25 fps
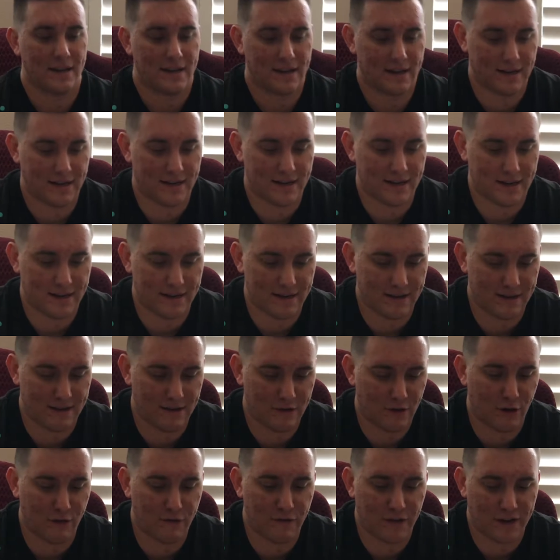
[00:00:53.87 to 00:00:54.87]

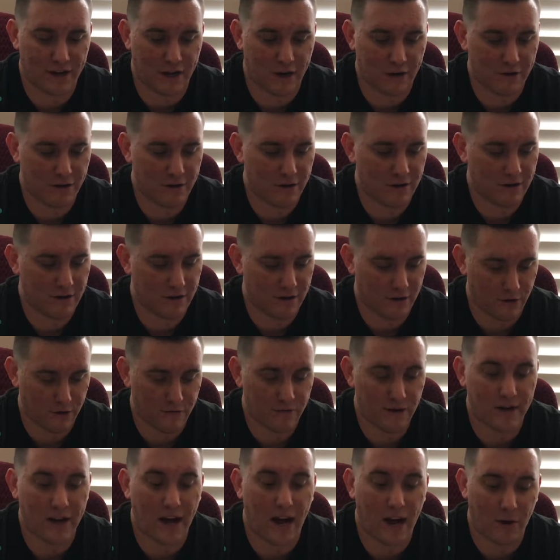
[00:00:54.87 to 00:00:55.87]
Over an